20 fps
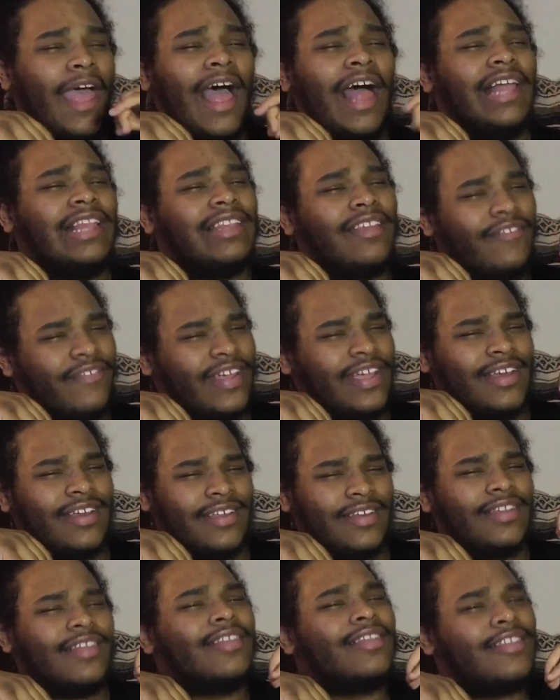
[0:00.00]

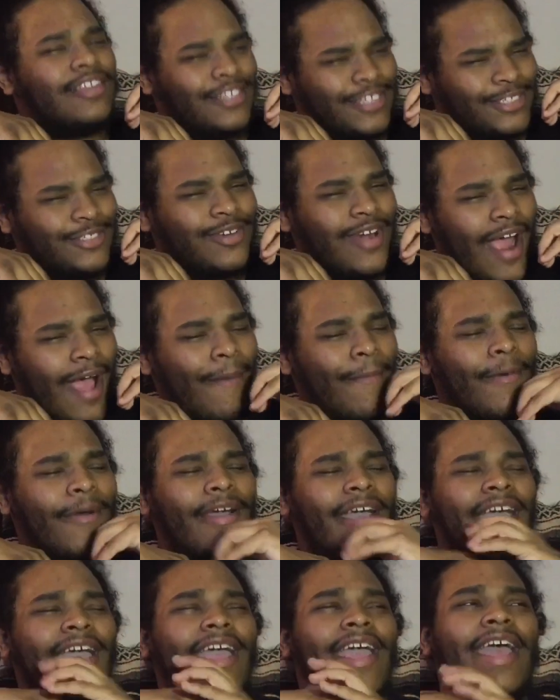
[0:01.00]
elevated than trap,
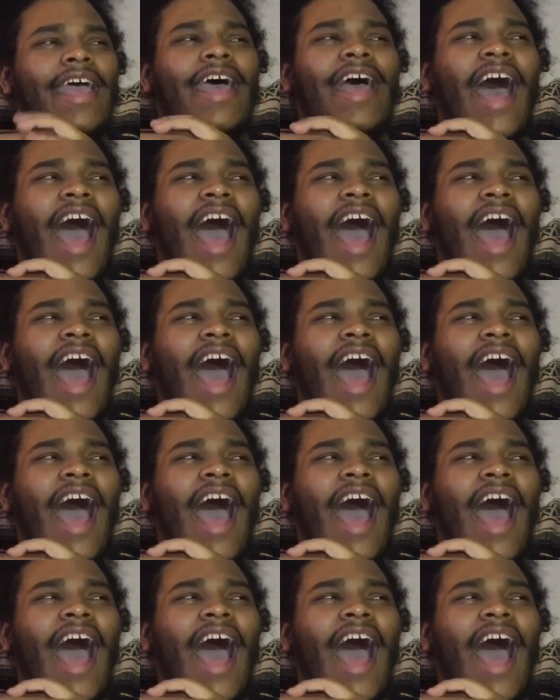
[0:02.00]
okay?